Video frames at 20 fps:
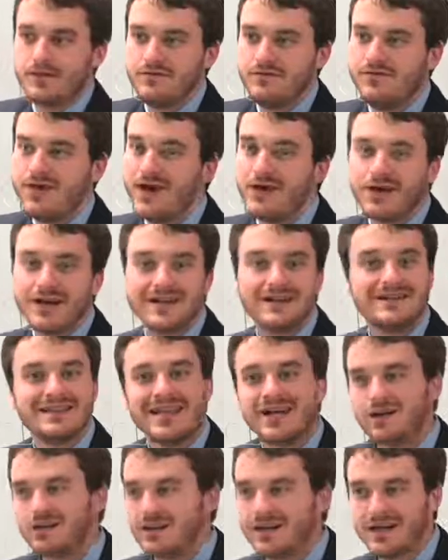very
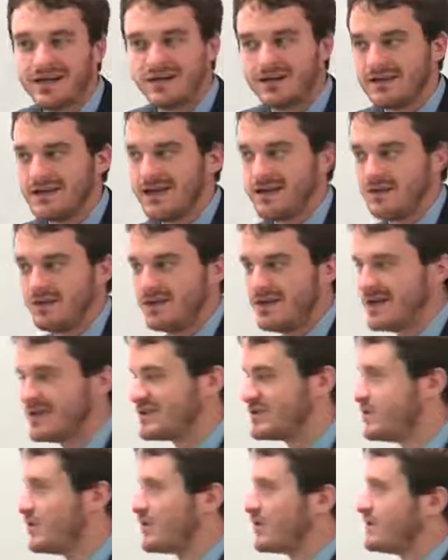clearly. The
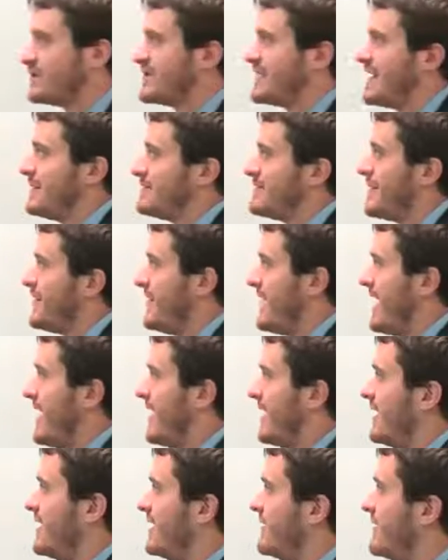historical steps are
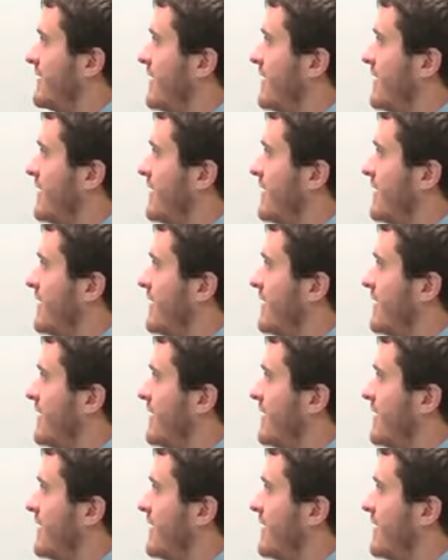there.